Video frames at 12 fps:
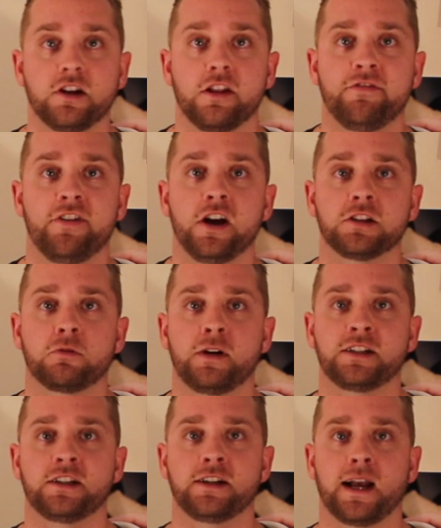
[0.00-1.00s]
So the first
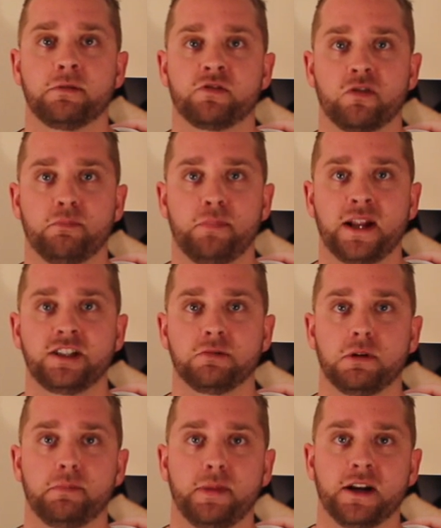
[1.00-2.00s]
question comes from
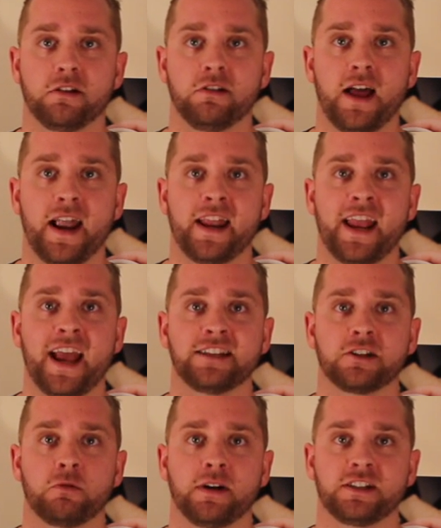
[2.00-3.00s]
Benjamin Biddle, and he
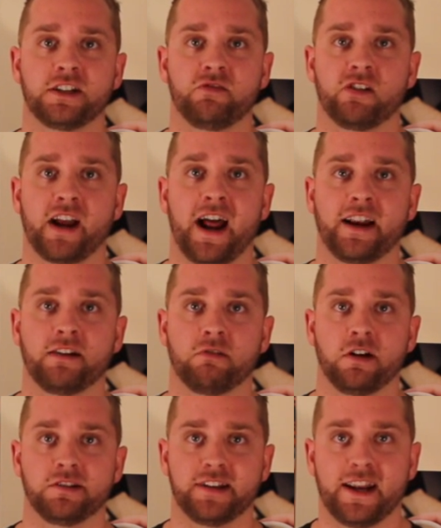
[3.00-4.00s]
has a question regarding
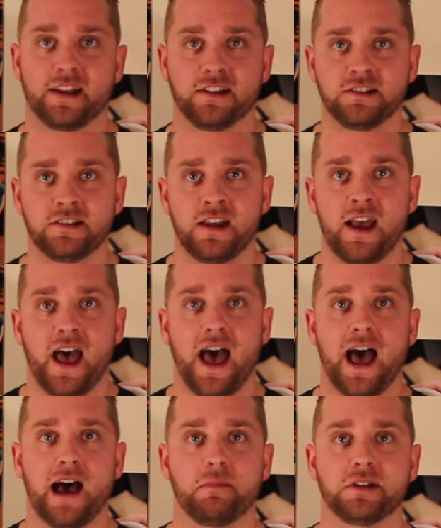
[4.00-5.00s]
Rosettas.
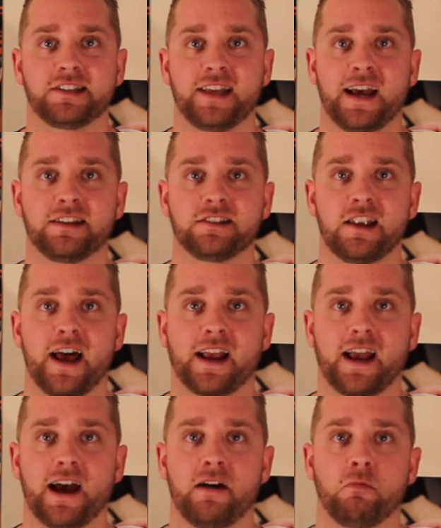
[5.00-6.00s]
It sounds
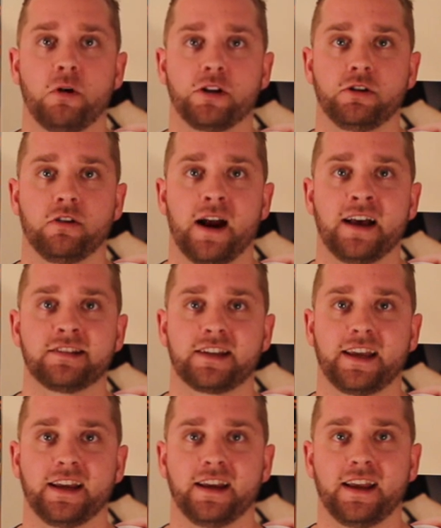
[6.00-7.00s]
like what you're
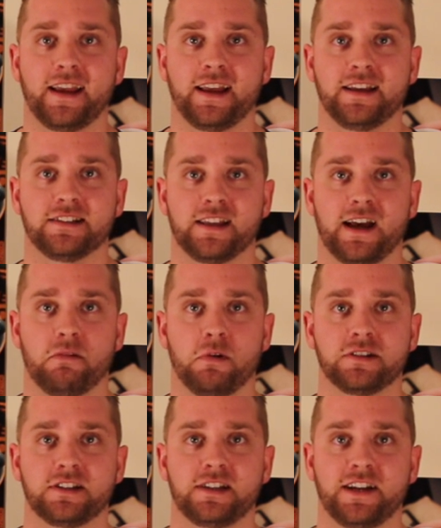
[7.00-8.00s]
asking is
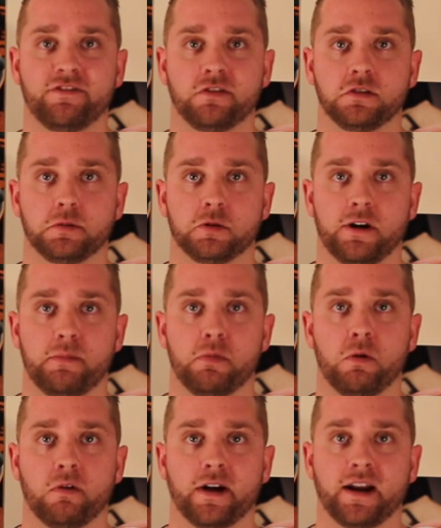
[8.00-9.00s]
what's the difference between
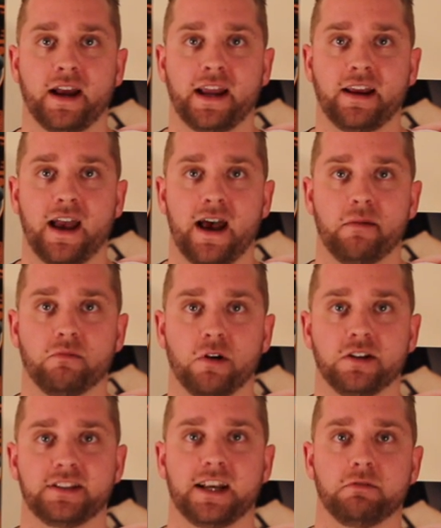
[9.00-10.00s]
pouring a
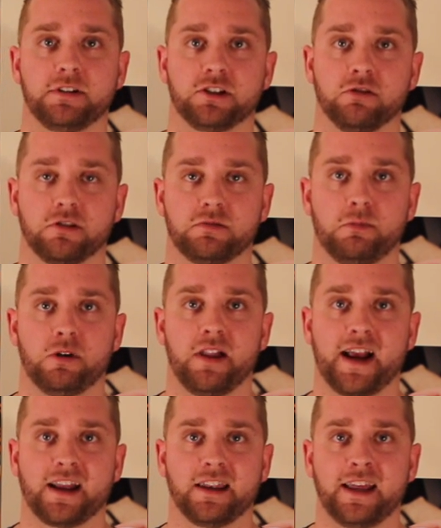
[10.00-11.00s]
Rosetta which looks more
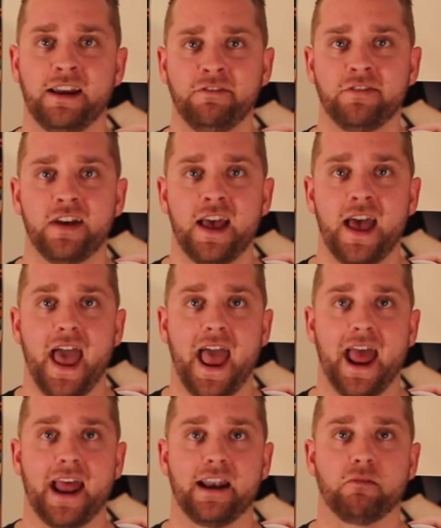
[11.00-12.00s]
like a leaf
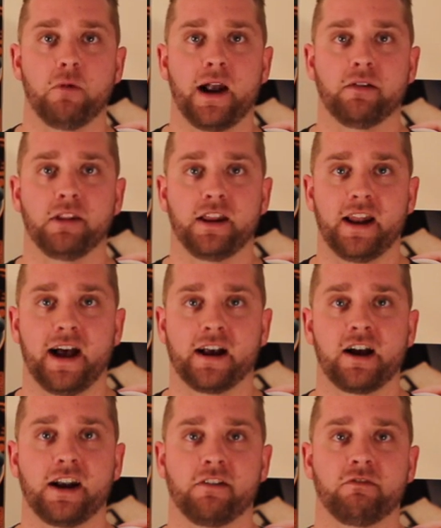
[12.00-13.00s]
and one
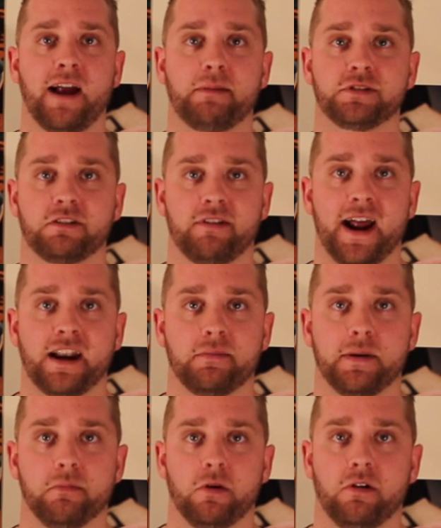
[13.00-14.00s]
that kind of wraps around a
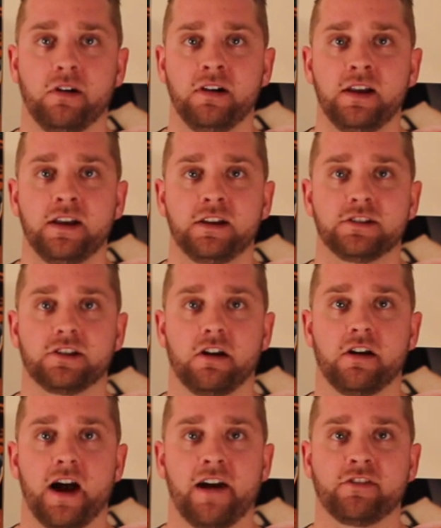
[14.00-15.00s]
bit more. So
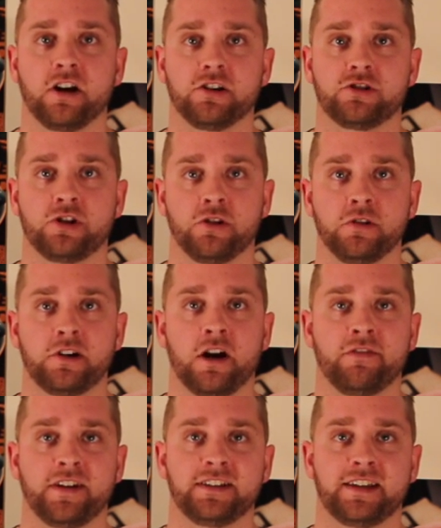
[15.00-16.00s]
I've got two
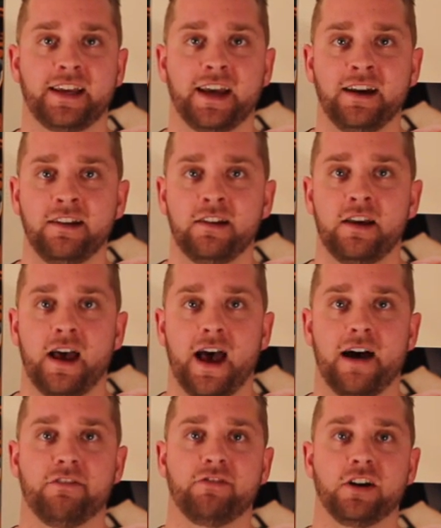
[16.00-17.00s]
coffees here,
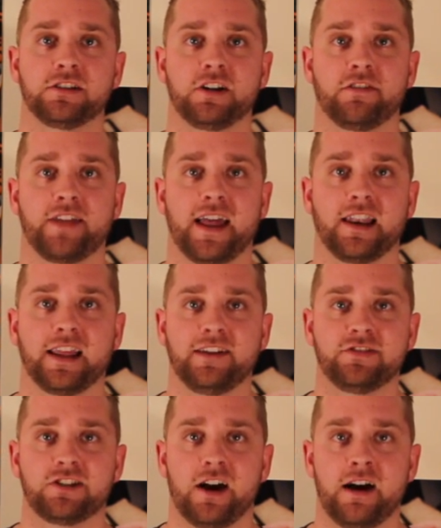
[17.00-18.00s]
first off that
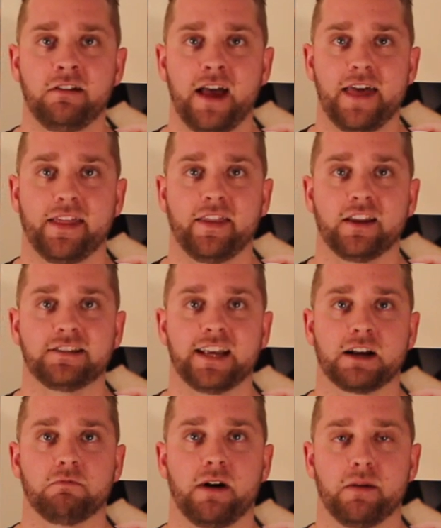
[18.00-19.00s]
leaf style, and then the
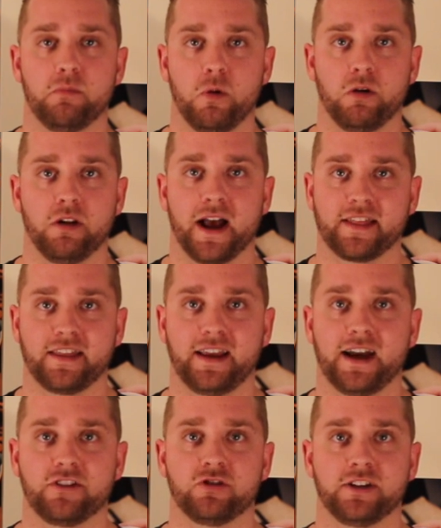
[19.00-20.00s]
second one more like
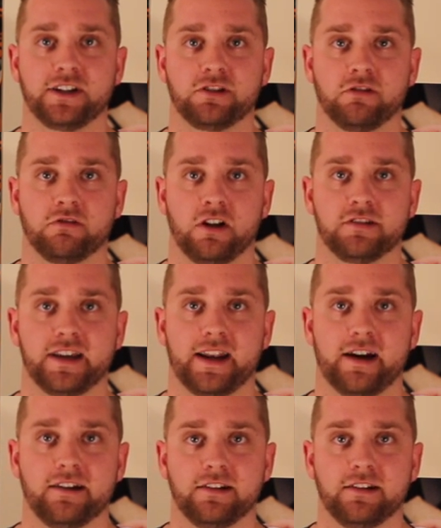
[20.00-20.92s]
the traditional Rosetta.